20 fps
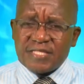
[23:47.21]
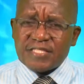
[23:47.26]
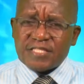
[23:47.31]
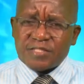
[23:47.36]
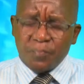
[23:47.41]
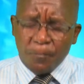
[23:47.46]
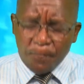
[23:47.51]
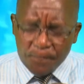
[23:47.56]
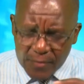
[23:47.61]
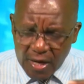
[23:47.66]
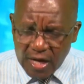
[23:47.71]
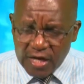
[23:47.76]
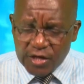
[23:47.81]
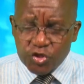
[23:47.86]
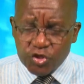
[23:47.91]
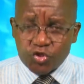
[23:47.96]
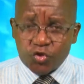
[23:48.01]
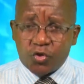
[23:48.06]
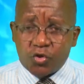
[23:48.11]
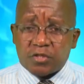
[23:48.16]

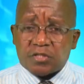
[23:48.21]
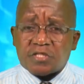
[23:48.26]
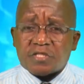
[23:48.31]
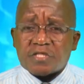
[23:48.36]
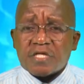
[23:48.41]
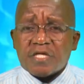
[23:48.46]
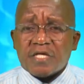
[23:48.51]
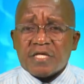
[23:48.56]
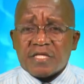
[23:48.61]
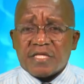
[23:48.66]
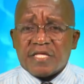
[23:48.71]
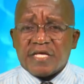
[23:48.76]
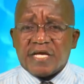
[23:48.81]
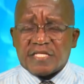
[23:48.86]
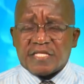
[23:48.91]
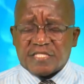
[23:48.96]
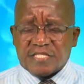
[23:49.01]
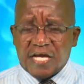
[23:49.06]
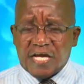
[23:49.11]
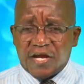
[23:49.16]
dismantled
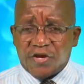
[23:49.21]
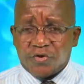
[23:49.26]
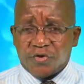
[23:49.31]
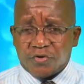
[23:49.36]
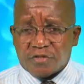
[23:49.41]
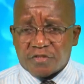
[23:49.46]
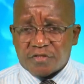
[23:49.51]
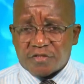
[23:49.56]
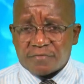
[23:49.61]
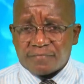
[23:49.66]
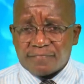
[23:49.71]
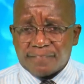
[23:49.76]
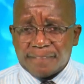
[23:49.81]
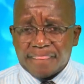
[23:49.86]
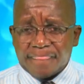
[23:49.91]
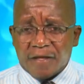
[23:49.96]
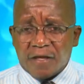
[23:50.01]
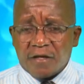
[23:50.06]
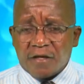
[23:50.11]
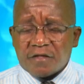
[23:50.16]
their chariots
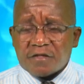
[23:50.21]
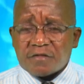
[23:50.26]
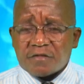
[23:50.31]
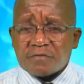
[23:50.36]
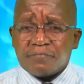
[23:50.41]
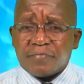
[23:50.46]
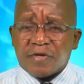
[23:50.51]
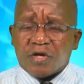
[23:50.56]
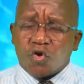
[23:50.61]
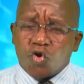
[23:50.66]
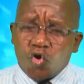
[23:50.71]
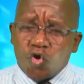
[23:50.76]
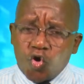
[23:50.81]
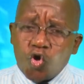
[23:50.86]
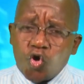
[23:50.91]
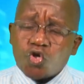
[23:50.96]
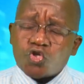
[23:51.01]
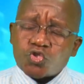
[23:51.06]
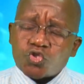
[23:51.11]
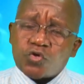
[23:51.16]

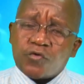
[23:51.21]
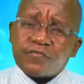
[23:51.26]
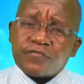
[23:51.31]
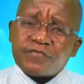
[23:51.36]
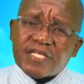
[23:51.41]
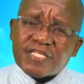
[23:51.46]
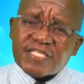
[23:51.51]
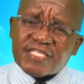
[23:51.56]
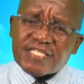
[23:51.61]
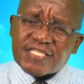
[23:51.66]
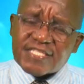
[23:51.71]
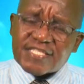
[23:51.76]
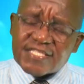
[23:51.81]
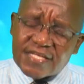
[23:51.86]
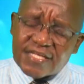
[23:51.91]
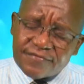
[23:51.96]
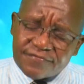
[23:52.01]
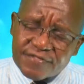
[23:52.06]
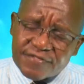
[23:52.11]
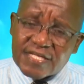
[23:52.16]
because of the
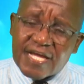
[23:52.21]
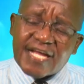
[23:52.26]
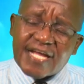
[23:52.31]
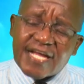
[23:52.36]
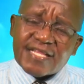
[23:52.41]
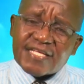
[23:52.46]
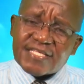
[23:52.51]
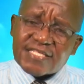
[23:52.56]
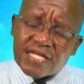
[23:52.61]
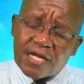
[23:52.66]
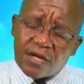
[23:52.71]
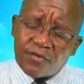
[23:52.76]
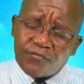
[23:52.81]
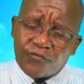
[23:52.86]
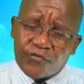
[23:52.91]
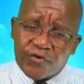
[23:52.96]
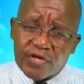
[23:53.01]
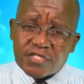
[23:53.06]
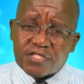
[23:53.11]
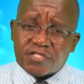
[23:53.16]
safety and the
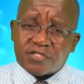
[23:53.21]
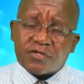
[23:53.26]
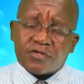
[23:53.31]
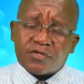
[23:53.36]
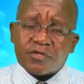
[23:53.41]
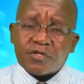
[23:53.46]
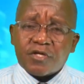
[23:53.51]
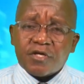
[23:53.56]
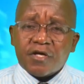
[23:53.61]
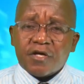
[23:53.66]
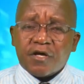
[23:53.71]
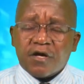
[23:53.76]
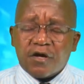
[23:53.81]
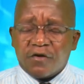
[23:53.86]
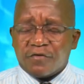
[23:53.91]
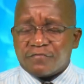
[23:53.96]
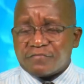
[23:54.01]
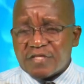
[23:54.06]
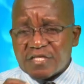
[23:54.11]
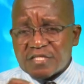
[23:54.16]
salvation
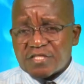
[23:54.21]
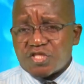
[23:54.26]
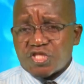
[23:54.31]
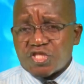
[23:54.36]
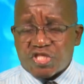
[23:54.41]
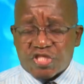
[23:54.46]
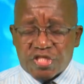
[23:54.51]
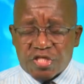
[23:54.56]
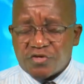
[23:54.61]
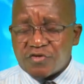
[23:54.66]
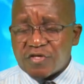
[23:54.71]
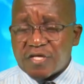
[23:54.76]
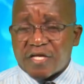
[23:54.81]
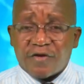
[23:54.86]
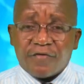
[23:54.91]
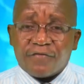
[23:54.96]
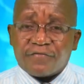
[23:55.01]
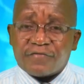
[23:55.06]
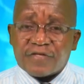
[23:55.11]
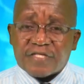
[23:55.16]
of the
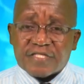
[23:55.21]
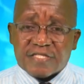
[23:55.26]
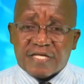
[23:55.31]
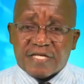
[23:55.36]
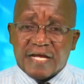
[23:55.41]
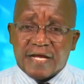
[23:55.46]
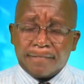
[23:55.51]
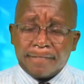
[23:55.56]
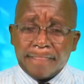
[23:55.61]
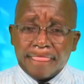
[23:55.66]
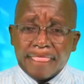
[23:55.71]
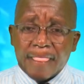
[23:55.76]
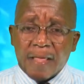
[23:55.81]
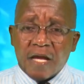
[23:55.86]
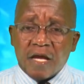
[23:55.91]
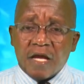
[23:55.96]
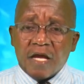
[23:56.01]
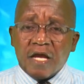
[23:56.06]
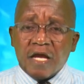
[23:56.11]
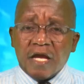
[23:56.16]
children of Israel.
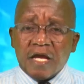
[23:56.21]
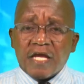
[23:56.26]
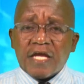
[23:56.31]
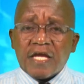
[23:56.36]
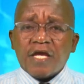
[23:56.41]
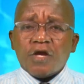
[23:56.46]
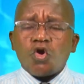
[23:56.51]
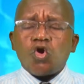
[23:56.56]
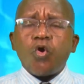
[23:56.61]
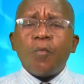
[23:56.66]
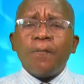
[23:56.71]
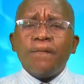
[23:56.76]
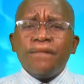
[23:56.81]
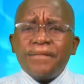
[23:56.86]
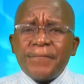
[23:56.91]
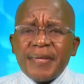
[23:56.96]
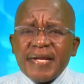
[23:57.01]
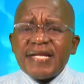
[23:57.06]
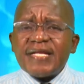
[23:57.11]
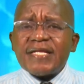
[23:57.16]
He
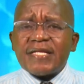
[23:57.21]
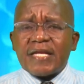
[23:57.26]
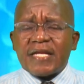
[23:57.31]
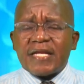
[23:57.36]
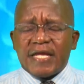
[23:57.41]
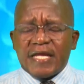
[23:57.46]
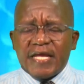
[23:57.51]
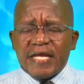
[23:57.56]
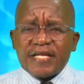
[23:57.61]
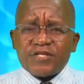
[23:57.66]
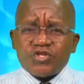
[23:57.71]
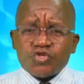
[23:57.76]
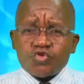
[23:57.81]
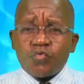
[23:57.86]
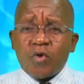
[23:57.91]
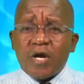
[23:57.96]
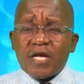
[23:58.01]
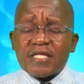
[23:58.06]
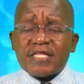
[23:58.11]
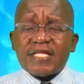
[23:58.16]

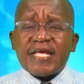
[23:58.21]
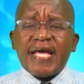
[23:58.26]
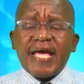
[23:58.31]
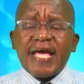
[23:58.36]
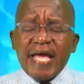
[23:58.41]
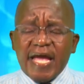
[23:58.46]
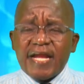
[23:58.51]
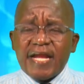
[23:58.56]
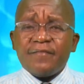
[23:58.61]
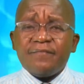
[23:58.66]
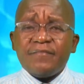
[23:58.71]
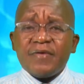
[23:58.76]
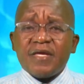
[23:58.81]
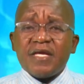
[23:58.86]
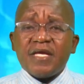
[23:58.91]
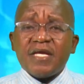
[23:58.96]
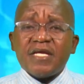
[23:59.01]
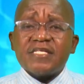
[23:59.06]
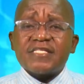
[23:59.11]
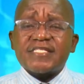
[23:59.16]
ensured the
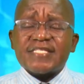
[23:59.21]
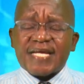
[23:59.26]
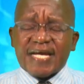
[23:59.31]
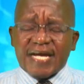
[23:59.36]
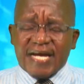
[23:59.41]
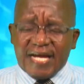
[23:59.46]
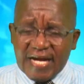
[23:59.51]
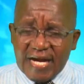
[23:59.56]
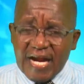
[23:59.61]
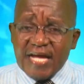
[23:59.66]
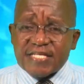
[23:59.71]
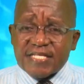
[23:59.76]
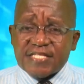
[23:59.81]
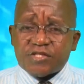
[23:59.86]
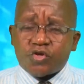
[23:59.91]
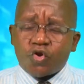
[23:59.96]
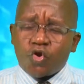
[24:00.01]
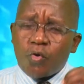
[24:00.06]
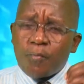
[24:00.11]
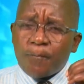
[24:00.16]
enemy is
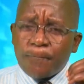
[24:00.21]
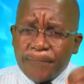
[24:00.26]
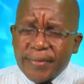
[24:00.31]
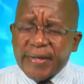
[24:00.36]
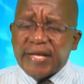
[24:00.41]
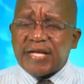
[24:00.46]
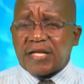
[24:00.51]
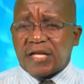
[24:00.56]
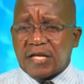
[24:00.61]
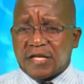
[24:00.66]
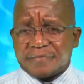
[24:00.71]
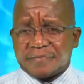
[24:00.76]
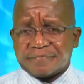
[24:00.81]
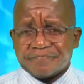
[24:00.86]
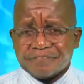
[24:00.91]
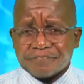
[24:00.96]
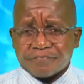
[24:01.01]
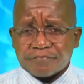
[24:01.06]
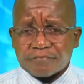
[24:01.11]
crushed completely